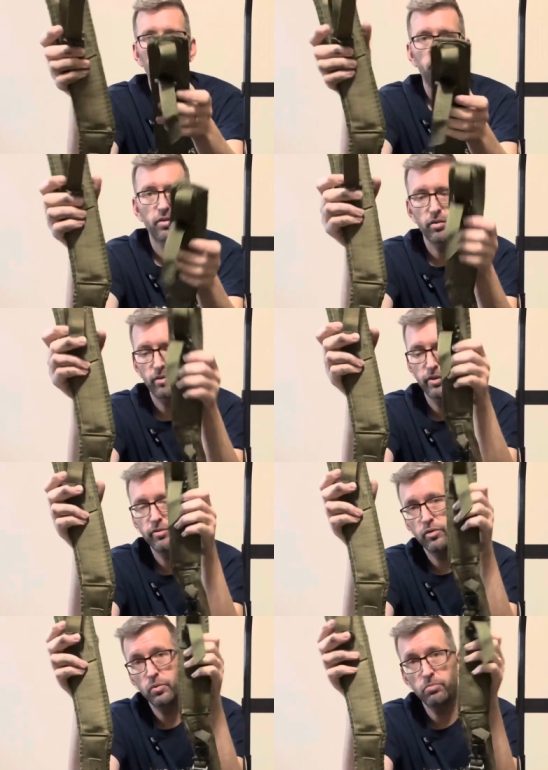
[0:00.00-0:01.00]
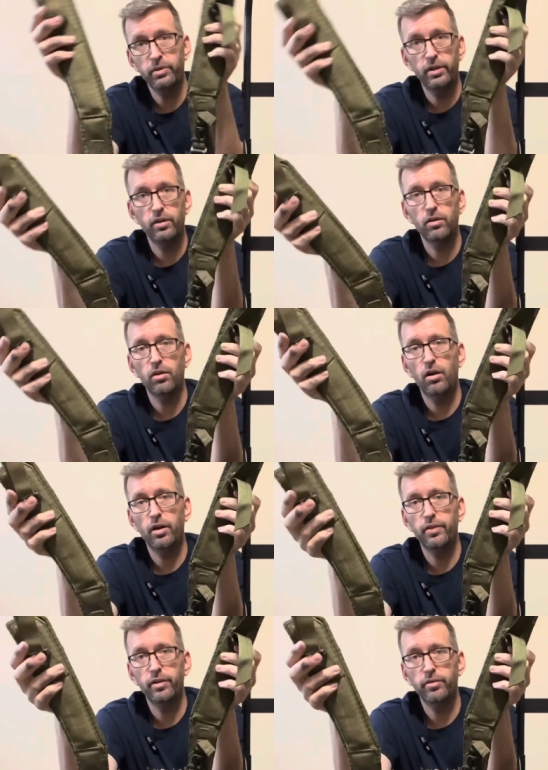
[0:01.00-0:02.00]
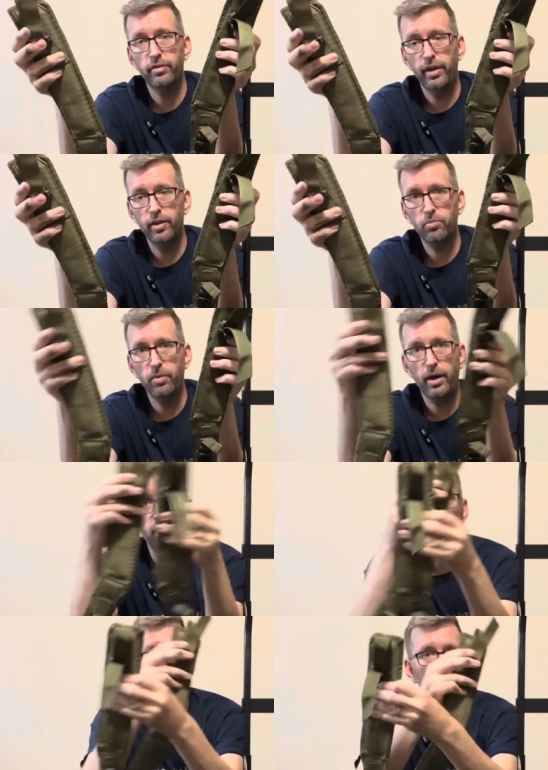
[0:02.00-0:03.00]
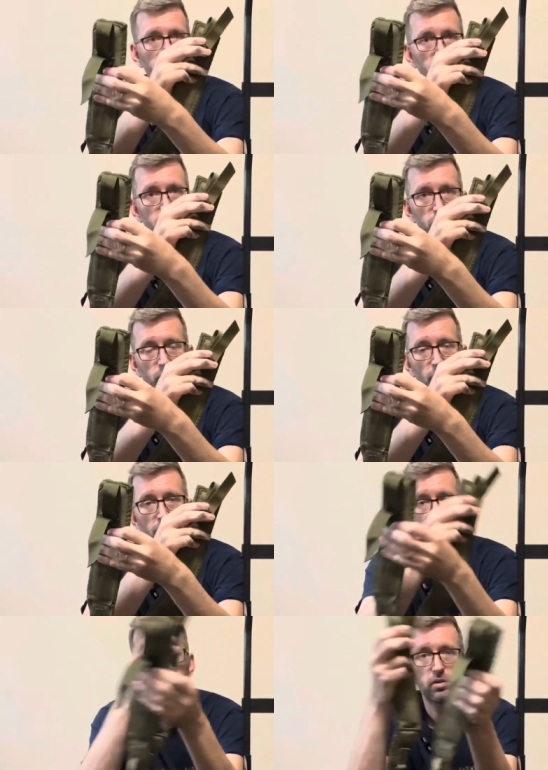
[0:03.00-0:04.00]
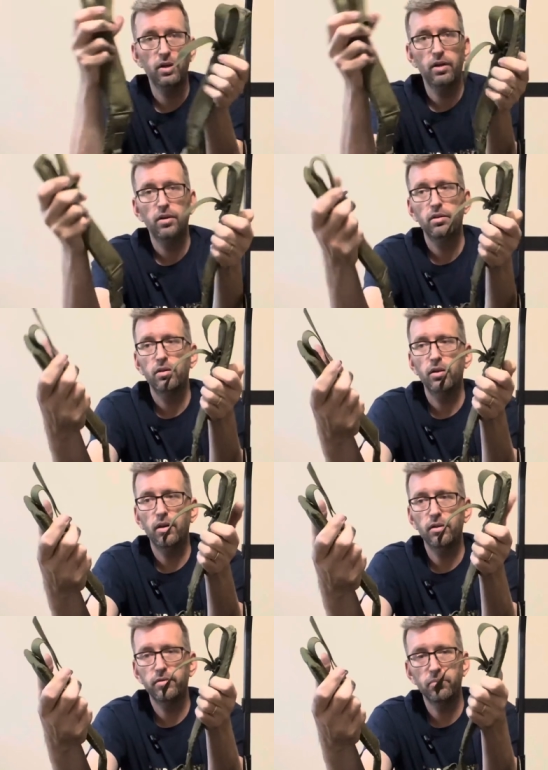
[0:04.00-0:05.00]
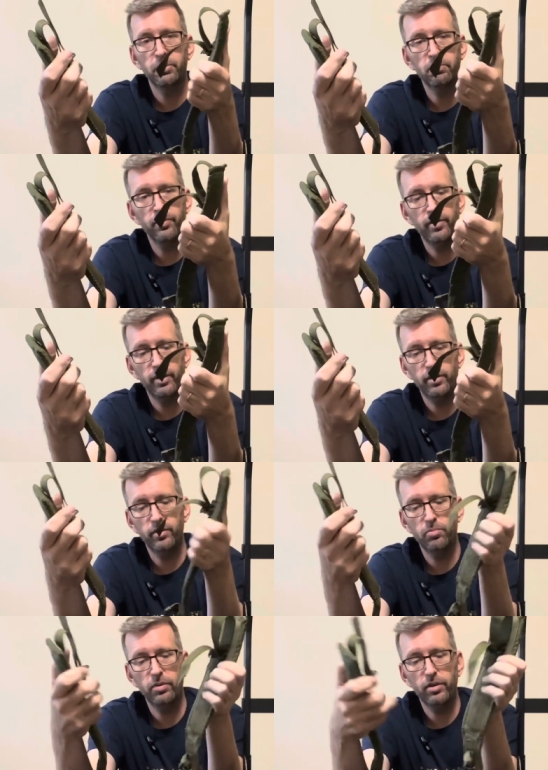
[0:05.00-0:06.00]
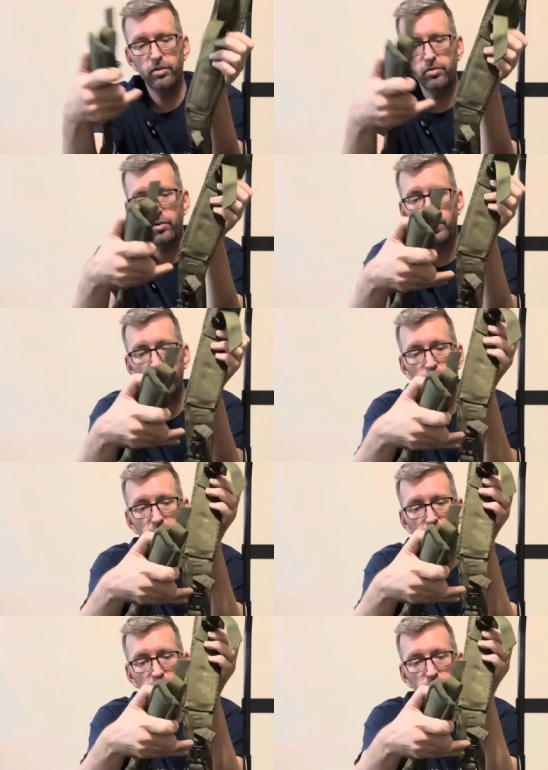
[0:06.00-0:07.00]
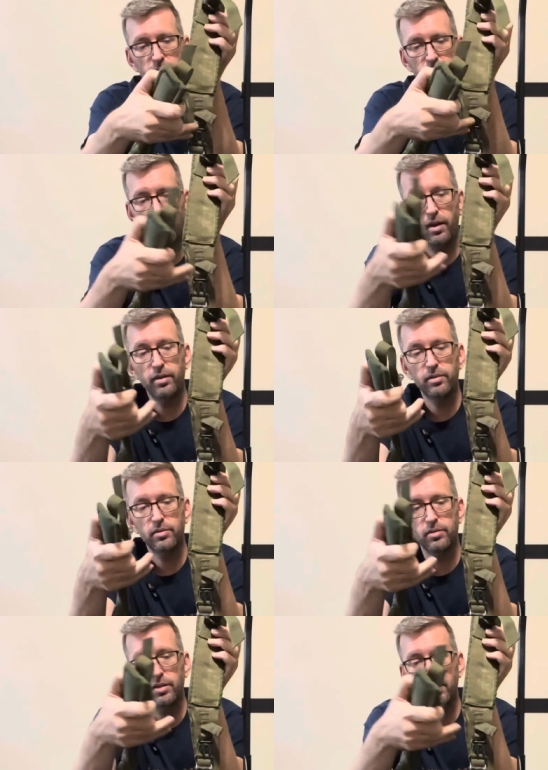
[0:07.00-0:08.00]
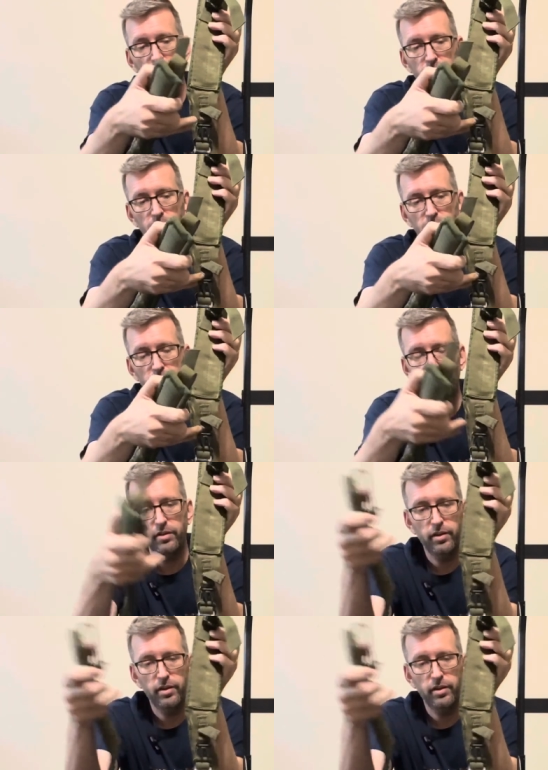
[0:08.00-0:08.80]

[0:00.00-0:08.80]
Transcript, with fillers: The difference would be on the Stantz pack, they were swapped. Uh, some people think it's because the quick release was on the